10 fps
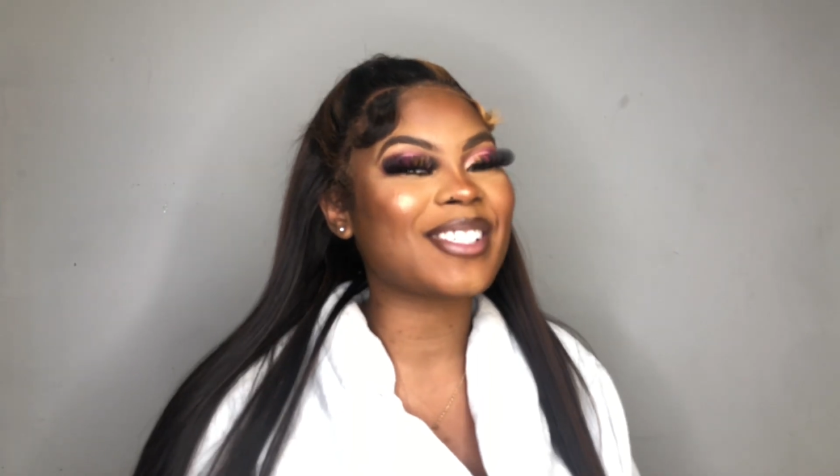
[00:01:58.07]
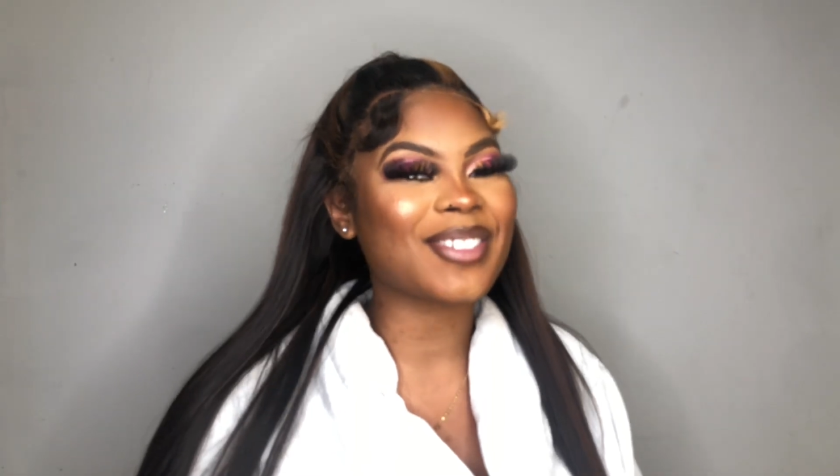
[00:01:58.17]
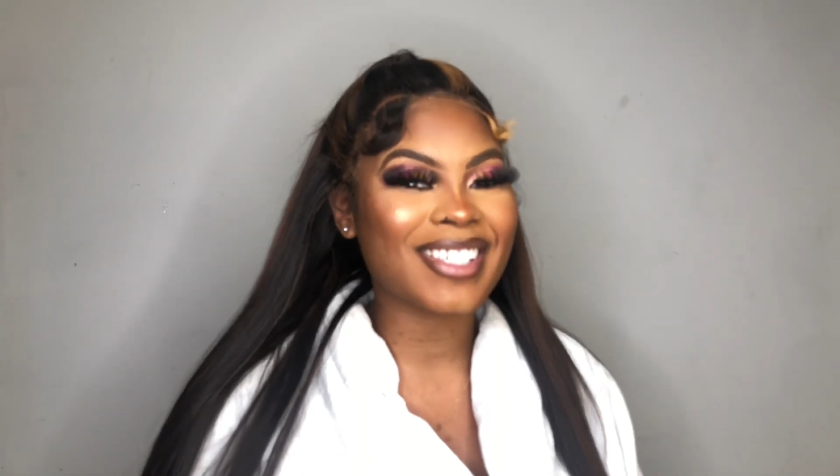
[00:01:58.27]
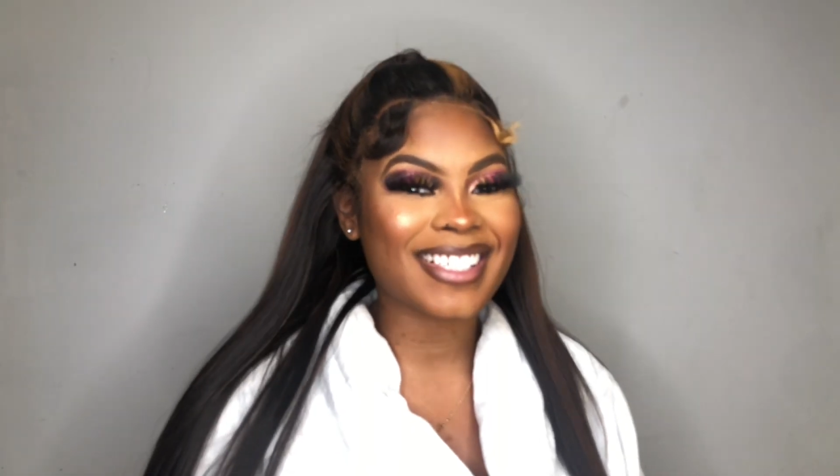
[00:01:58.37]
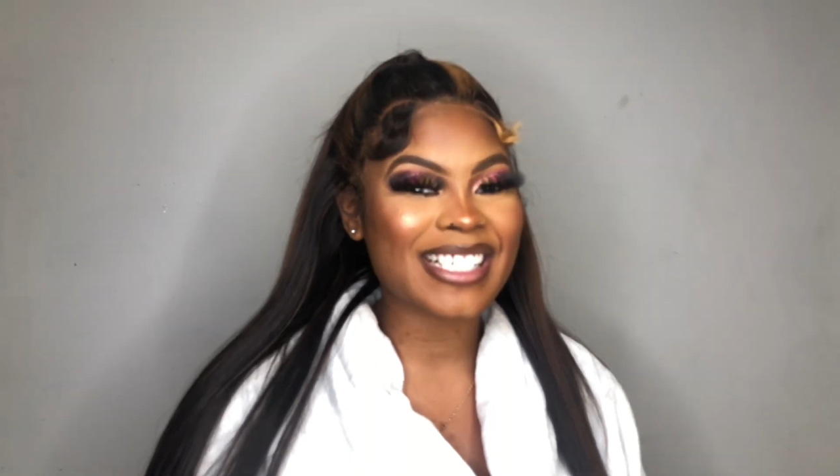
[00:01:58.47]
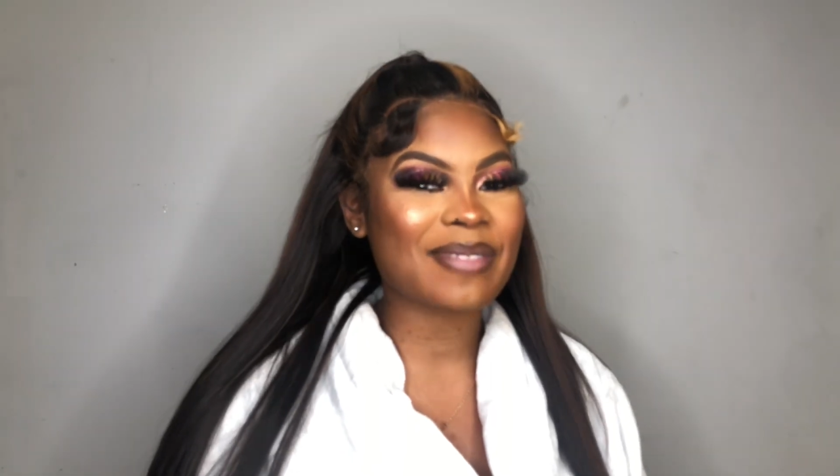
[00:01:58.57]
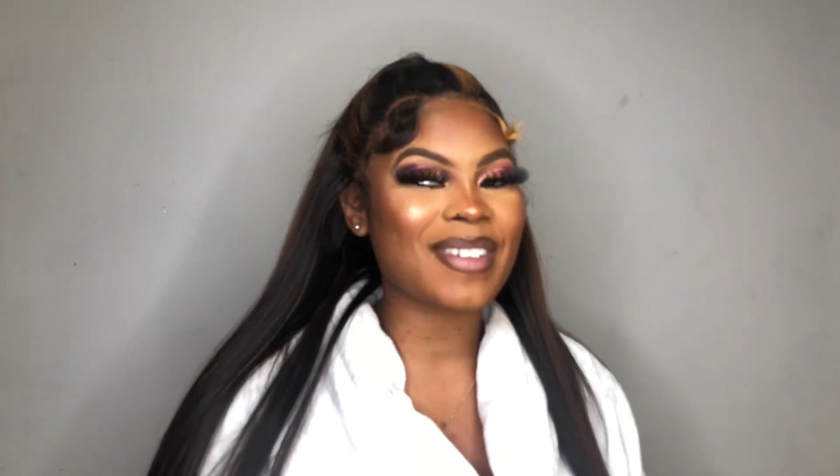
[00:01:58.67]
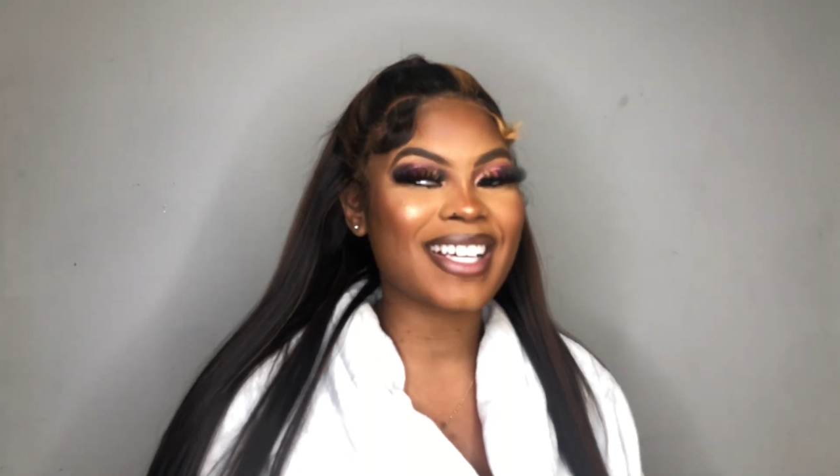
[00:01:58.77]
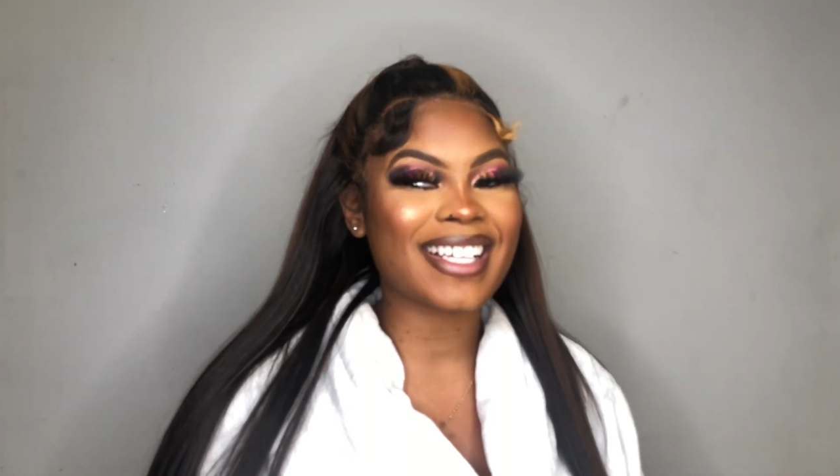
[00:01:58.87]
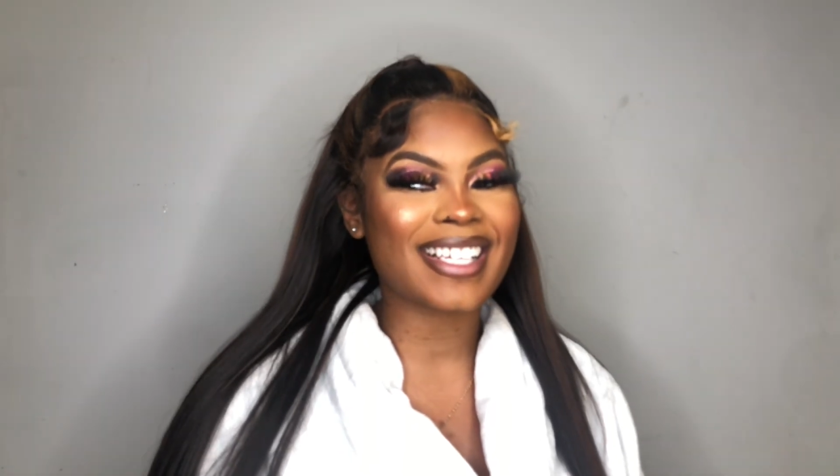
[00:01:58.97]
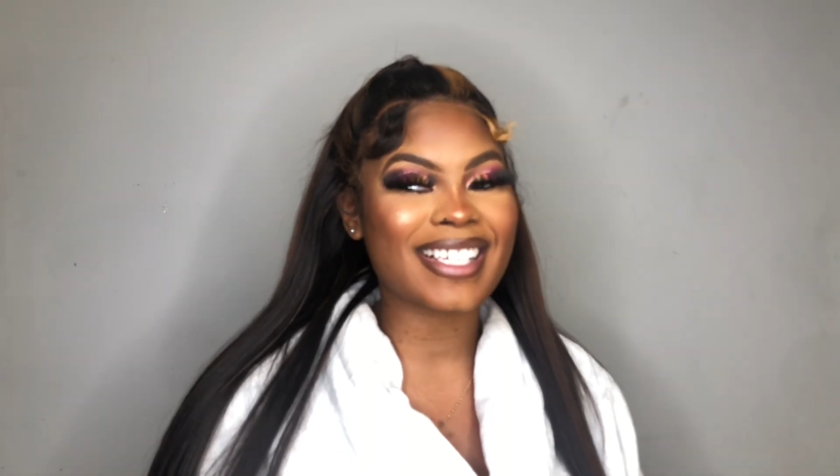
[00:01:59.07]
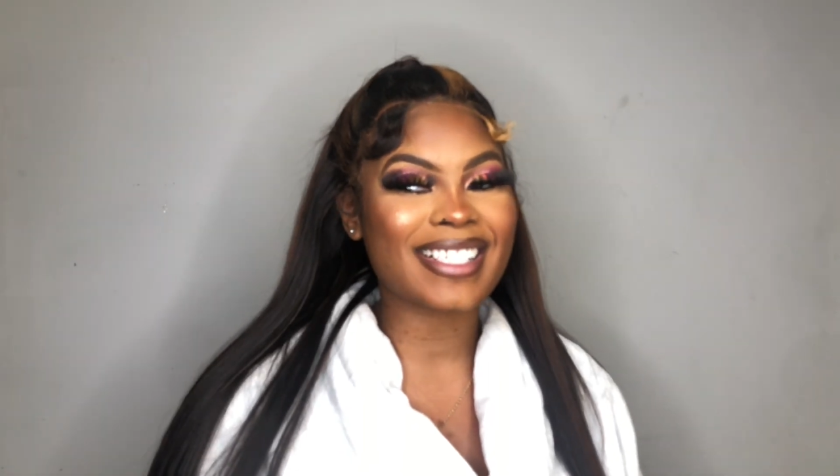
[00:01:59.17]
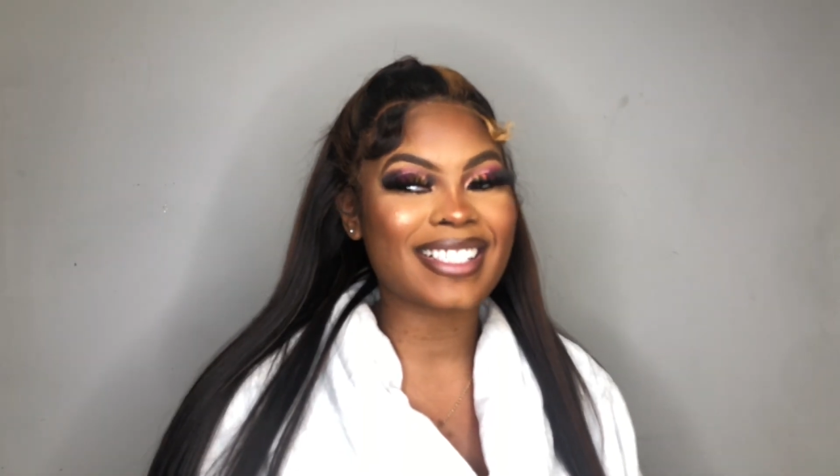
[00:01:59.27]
do this because,